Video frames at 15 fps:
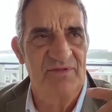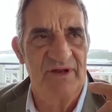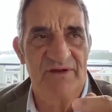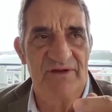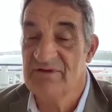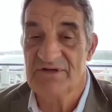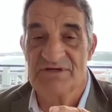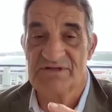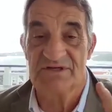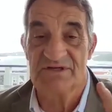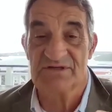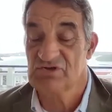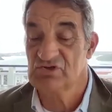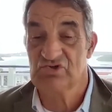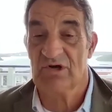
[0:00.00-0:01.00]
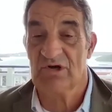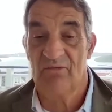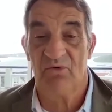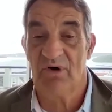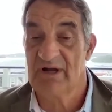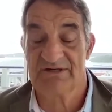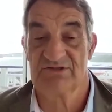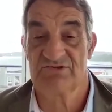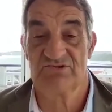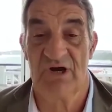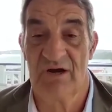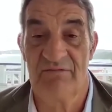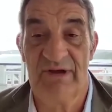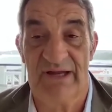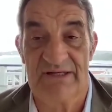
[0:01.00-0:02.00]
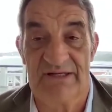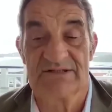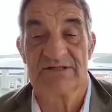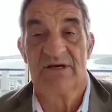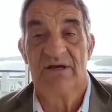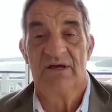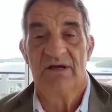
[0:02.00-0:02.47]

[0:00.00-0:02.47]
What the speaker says: Even these are dry whites and dry reds.